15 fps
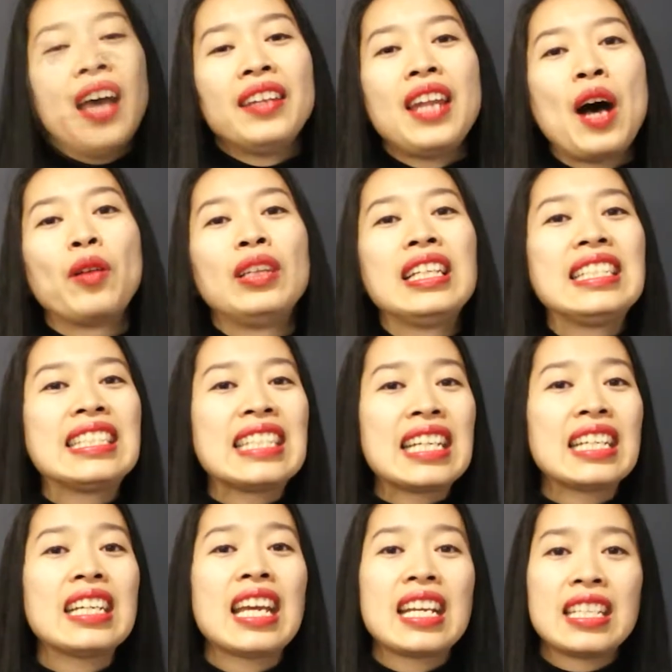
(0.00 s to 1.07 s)
Now,
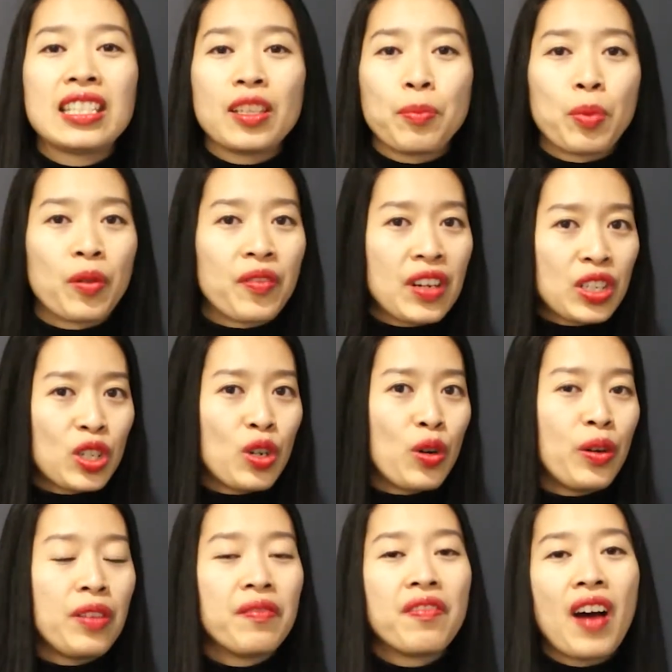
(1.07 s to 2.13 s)
LinkedIn is a
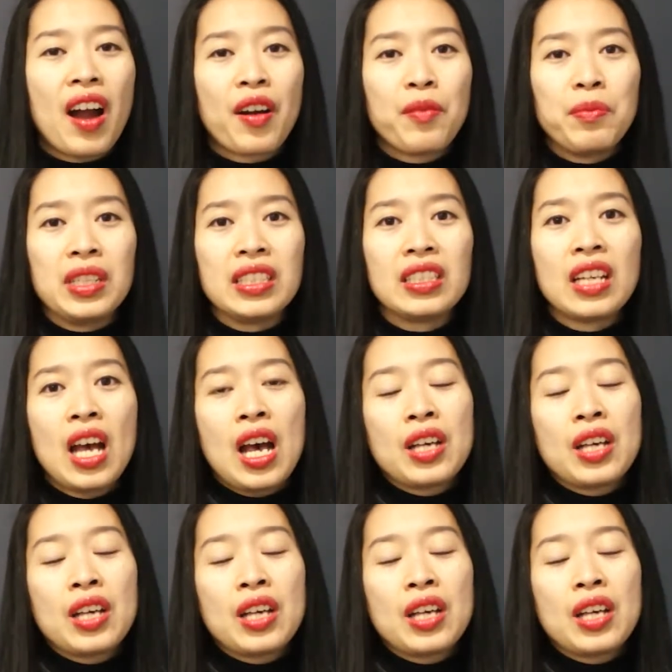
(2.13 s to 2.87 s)
professional environment,